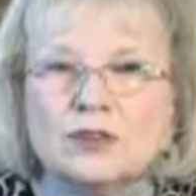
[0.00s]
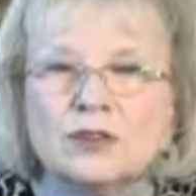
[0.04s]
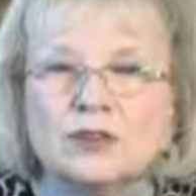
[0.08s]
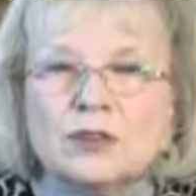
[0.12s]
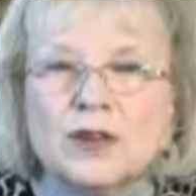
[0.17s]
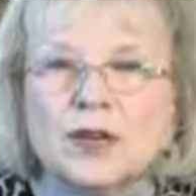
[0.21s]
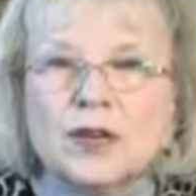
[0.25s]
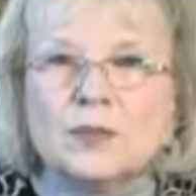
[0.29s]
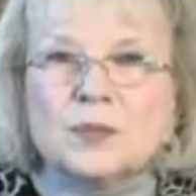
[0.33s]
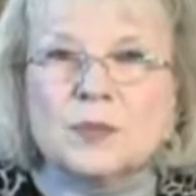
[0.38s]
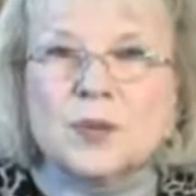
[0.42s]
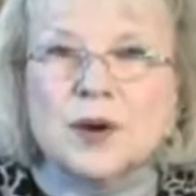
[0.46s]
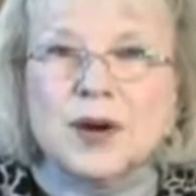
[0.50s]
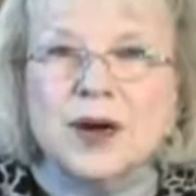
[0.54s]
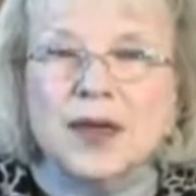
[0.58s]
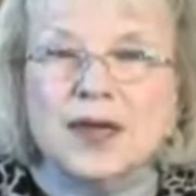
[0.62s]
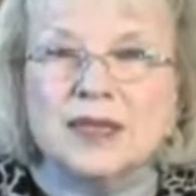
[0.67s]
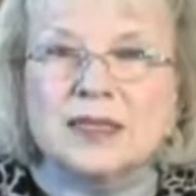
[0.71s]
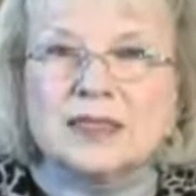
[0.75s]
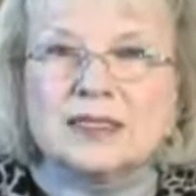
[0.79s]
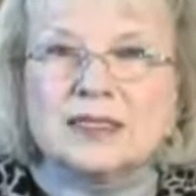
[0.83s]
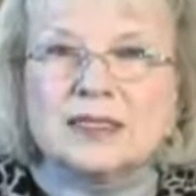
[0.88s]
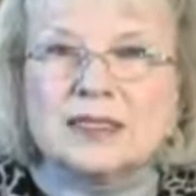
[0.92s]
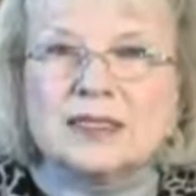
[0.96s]
to
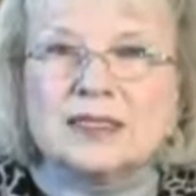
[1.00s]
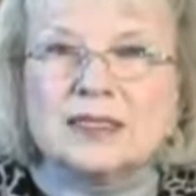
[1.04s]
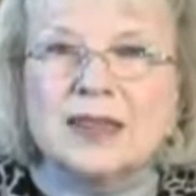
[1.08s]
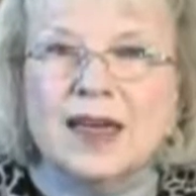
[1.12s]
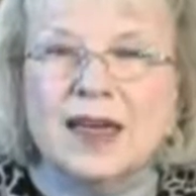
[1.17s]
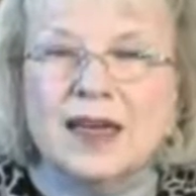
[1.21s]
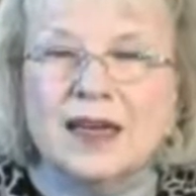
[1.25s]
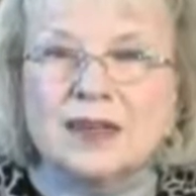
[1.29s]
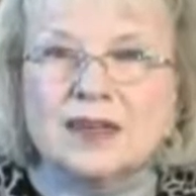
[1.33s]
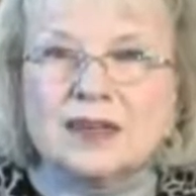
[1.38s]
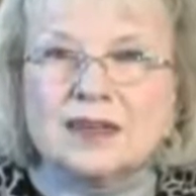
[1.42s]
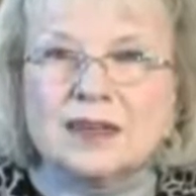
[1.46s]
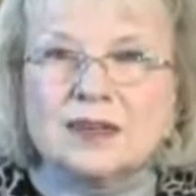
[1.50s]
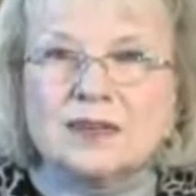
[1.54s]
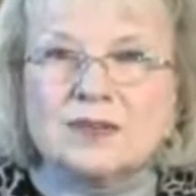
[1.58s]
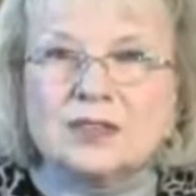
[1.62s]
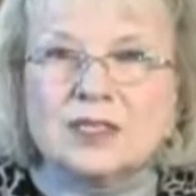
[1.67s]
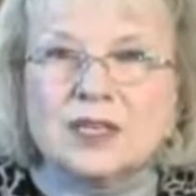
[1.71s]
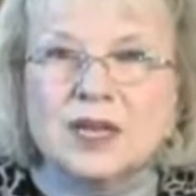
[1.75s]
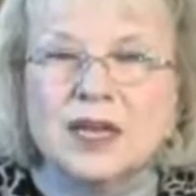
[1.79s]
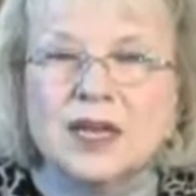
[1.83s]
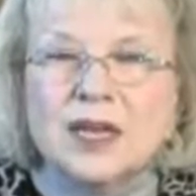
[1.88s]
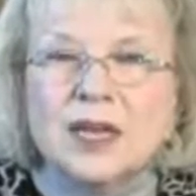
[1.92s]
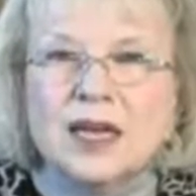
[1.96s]
embrace
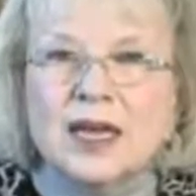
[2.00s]
negatives,